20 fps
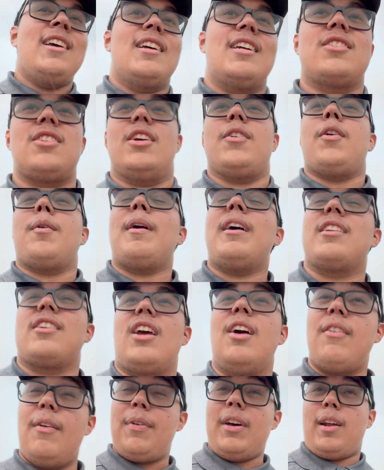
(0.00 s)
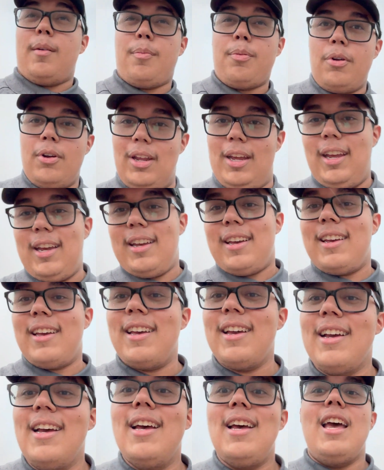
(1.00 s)
actually, we're about to come up on a pretty
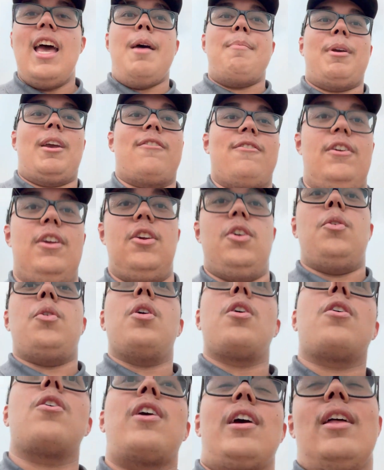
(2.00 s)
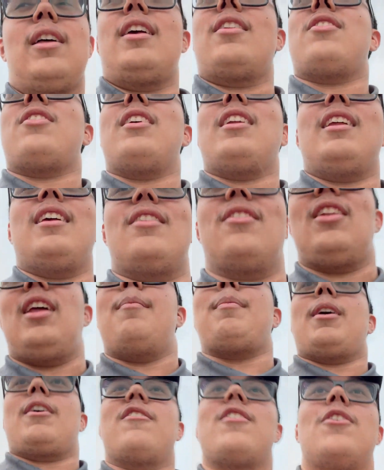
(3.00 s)
epic view, or at least it is an
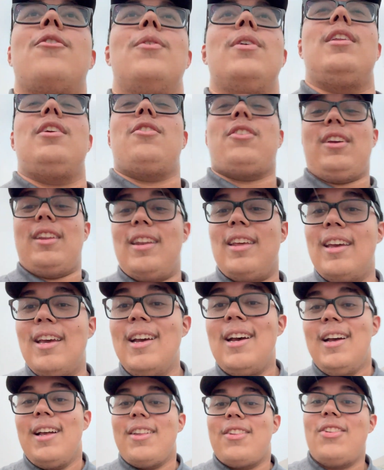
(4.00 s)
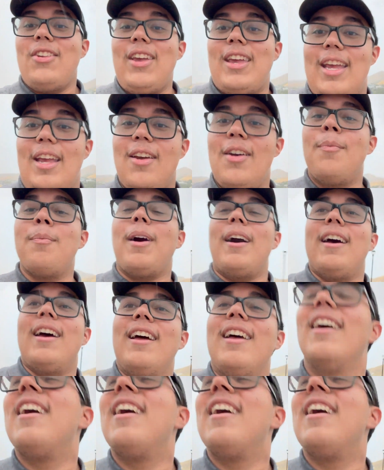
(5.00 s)
epic view when you can see, but